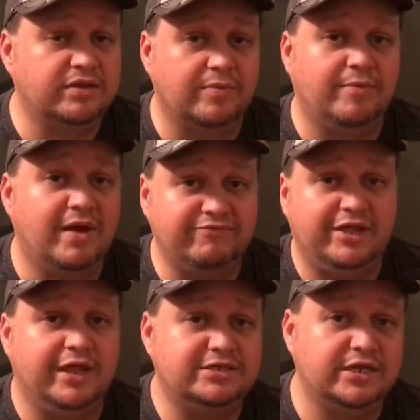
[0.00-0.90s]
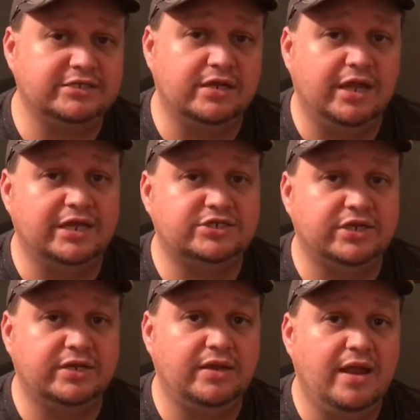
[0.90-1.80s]
some of my VHS
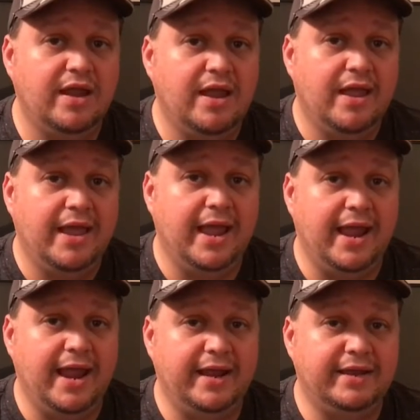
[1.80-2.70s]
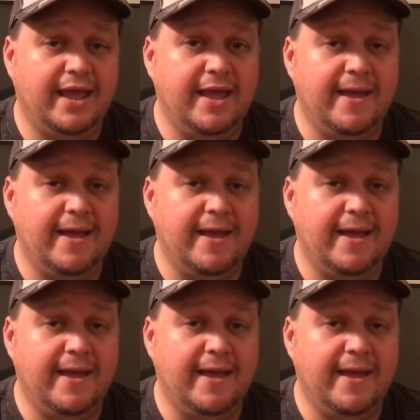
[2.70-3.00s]
collection. And